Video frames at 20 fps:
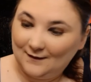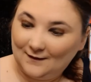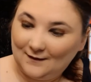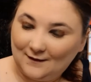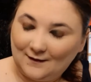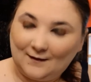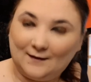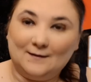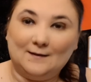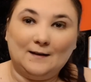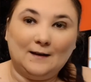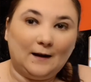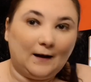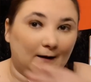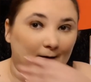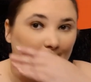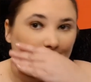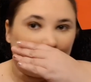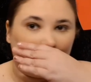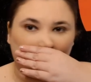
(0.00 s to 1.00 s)
because
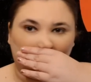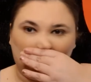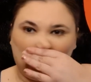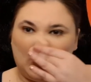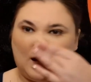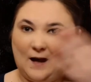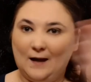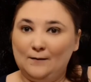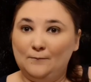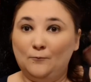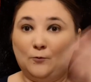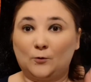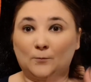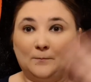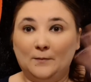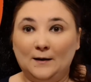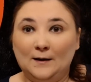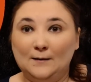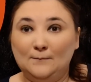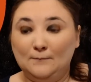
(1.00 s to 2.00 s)
I added more
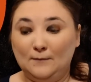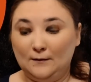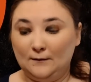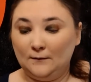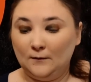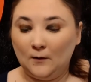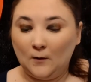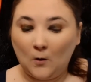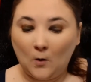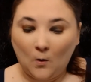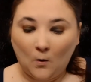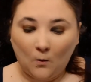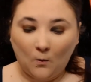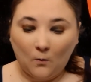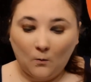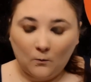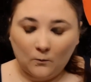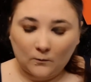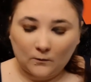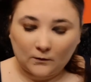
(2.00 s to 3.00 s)
pigment,
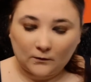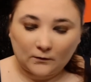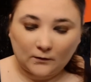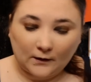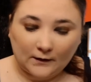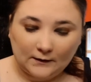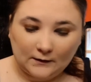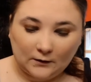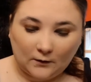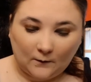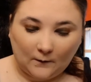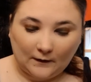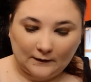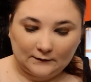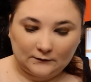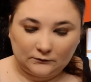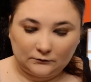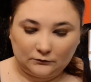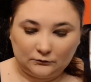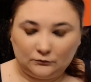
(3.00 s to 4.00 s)
or
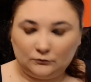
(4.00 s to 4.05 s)
I